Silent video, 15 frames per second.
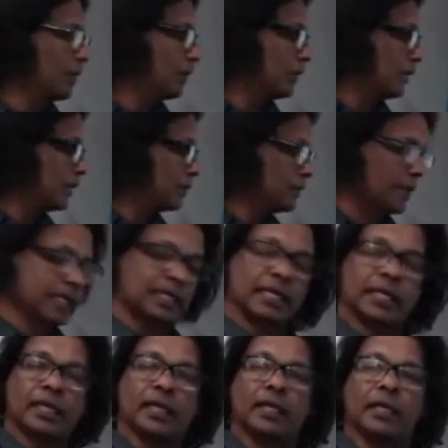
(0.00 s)
to this
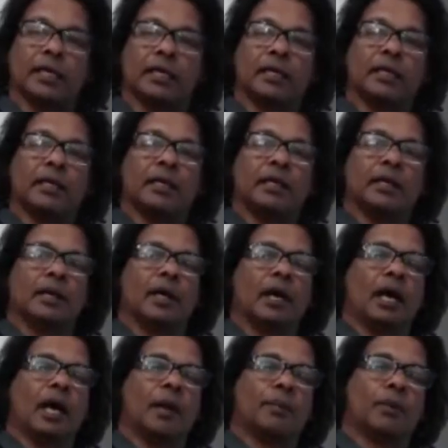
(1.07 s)
particular
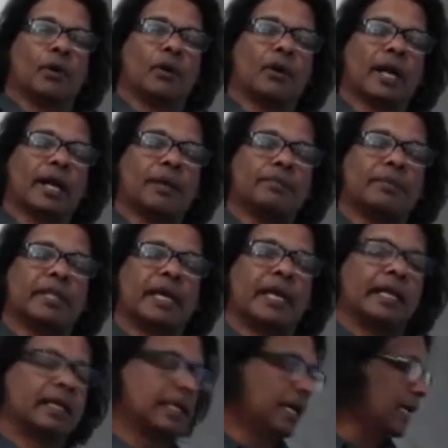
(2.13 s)
uh, program
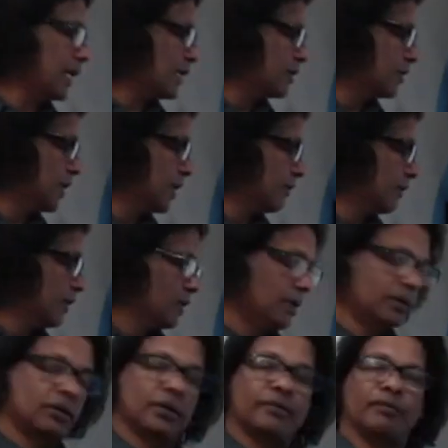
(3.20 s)
that I can share with you
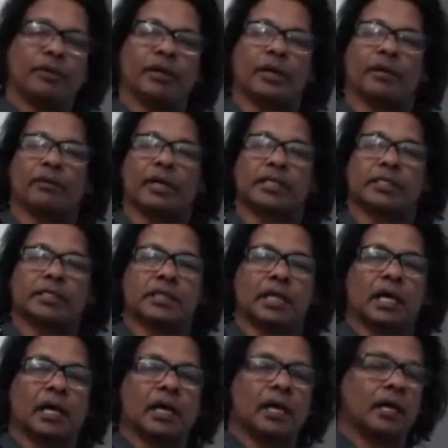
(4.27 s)
if you request
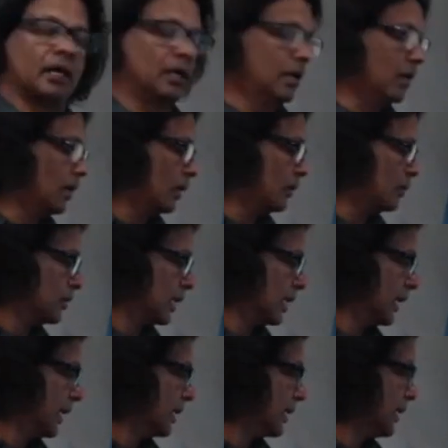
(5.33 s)
uh, uh using
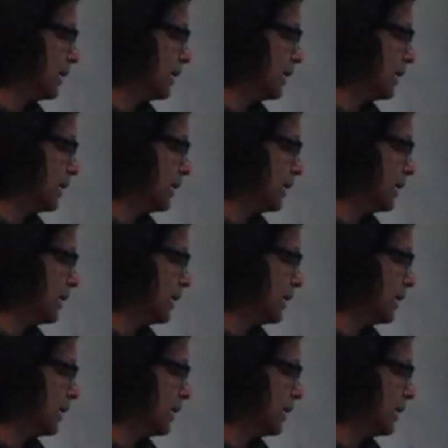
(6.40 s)
LinkedIn.